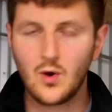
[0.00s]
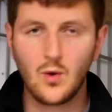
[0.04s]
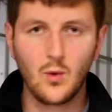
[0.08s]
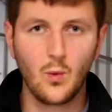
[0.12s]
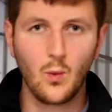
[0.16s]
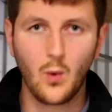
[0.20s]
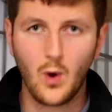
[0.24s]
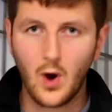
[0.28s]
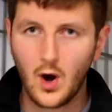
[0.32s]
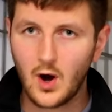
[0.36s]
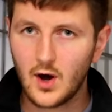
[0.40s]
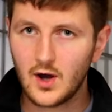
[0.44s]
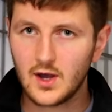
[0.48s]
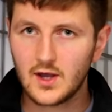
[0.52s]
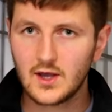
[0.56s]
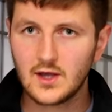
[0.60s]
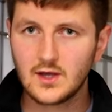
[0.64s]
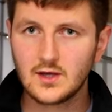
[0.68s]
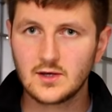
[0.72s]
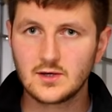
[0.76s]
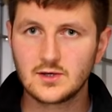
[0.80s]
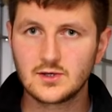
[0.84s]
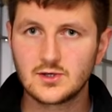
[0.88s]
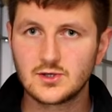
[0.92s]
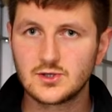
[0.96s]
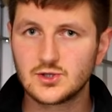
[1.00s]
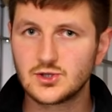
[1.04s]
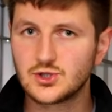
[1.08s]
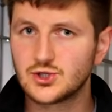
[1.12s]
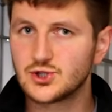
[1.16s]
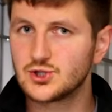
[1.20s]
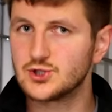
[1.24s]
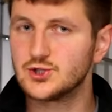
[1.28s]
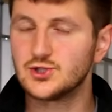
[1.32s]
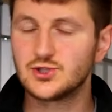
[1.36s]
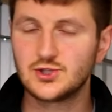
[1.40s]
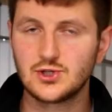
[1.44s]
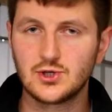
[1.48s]
why
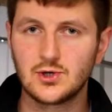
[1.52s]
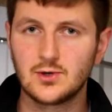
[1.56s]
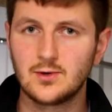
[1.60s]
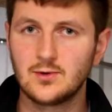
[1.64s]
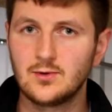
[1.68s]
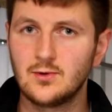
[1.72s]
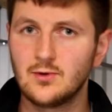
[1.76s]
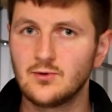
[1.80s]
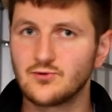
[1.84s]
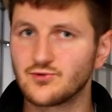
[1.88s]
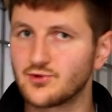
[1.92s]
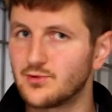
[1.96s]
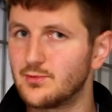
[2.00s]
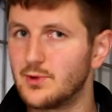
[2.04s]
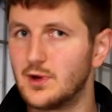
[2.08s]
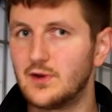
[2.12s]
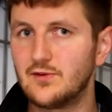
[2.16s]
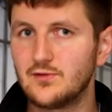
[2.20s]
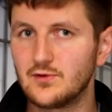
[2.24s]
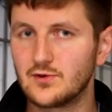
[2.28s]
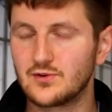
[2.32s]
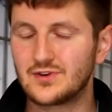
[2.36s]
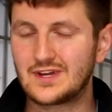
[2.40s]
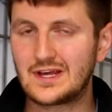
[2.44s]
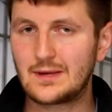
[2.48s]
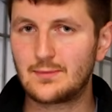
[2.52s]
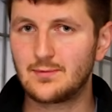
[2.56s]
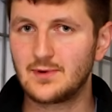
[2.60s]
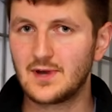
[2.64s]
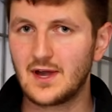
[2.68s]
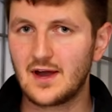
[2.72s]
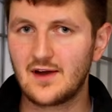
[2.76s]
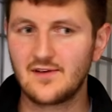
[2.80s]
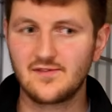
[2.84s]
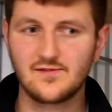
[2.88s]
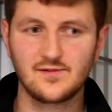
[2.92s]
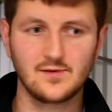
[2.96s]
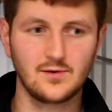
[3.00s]
should you remove your
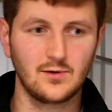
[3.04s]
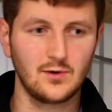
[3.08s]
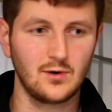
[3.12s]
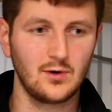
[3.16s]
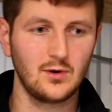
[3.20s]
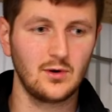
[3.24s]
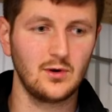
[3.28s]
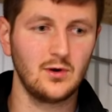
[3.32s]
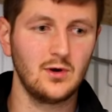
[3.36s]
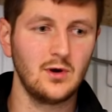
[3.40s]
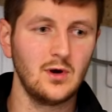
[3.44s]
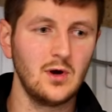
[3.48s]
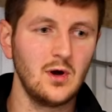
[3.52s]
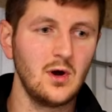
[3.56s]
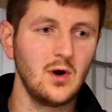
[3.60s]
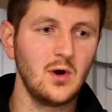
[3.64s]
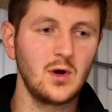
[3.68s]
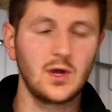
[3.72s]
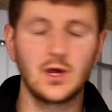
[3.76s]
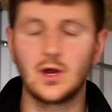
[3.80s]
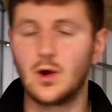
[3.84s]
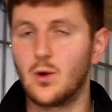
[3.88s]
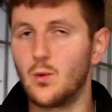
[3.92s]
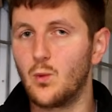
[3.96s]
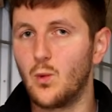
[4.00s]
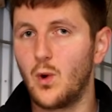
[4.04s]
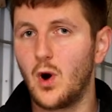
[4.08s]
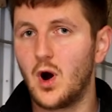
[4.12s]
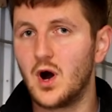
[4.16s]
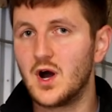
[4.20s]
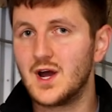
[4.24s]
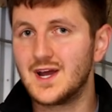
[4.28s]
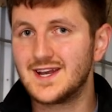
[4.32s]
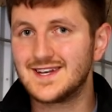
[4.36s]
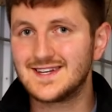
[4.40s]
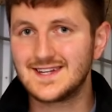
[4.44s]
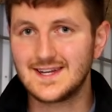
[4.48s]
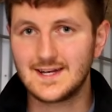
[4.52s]
DPF, or, you know,
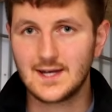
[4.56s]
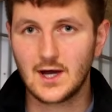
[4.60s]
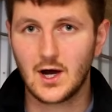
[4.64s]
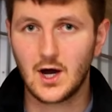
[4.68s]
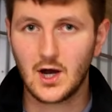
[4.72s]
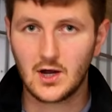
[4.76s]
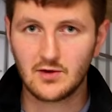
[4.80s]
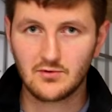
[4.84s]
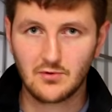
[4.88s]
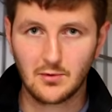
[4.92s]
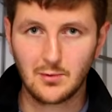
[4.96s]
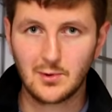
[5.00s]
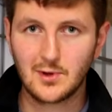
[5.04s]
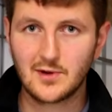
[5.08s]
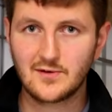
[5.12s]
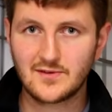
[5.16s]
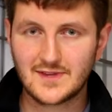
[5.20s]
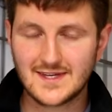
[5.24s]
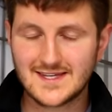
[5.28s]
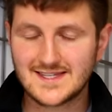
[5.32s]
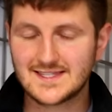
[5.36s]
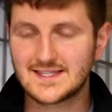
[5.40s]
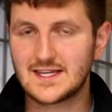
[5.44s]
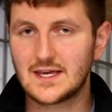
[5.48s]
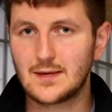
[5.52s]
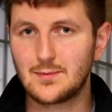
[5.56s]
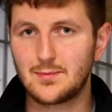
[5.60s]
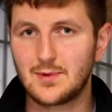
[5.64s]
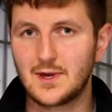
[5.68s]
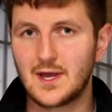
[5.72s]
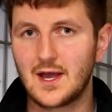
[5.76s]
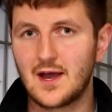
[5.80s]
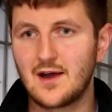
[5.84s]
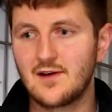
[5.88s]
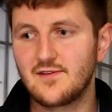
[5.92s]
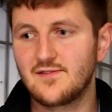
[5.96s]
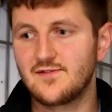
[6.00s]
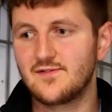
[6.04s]
why did I remove this
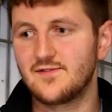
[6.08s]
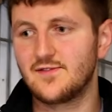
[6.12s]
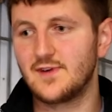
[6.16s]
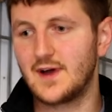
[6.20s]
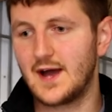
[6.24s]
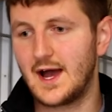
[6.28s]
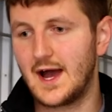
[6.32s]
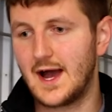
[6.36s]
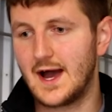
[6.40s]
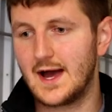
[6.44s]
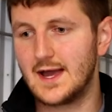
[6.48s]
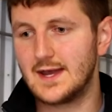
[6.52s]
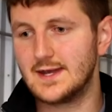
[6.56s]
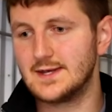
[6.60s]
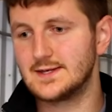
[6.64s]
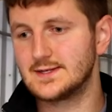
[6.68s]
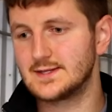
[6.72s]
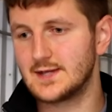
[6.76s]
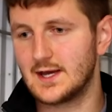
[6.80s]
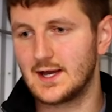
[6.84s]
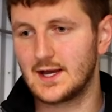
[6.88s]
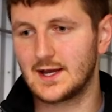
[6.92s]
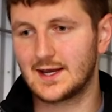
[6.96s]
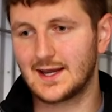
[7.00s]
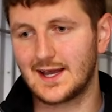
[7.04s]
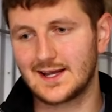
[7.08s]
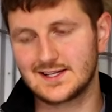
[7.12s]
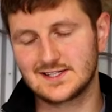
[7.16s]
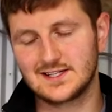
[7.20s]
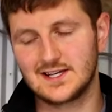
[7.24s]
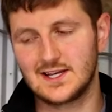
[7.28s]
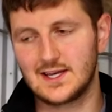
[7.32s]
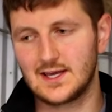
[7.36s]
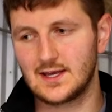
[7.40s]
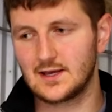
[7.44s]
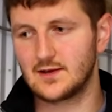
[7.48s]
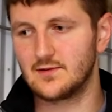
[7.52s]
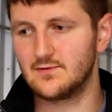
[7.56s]
DPF and
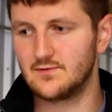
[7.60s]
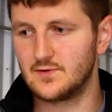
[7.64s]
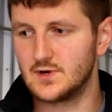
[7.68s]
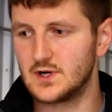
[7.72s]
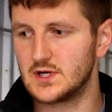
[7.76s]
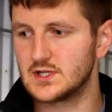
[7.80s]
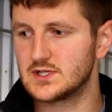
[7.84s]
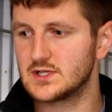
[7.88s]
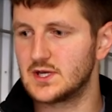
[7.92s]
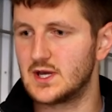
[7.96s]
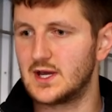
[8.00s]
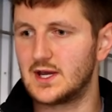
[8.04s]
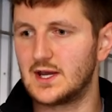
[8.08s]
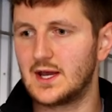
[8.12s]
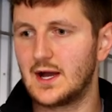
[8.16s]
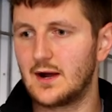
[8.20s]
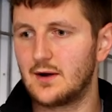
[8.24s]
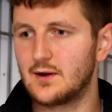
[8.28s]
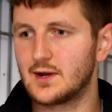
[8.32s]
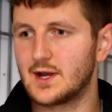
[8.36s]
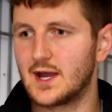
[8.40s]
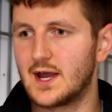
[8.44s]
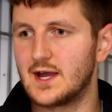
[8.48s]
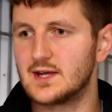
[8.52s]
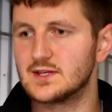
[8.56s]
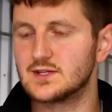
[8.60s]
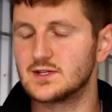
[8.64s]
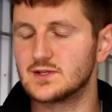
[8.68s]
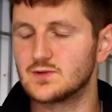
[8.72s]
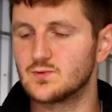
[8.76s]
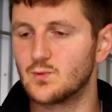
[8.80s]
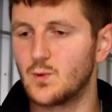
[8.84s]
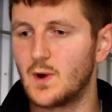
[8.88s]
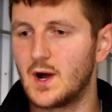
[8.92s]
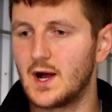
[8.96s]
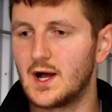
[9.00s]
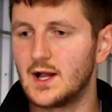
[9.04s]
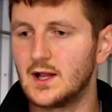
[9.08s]
catalytic converter in our case
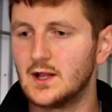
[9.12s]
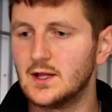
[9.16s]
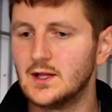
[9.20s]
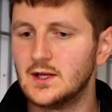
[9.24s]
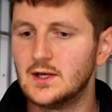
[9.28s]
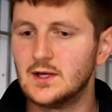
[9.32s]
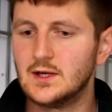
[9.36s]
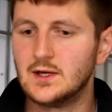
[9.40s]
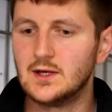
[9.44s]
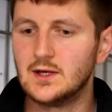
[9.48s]
as well?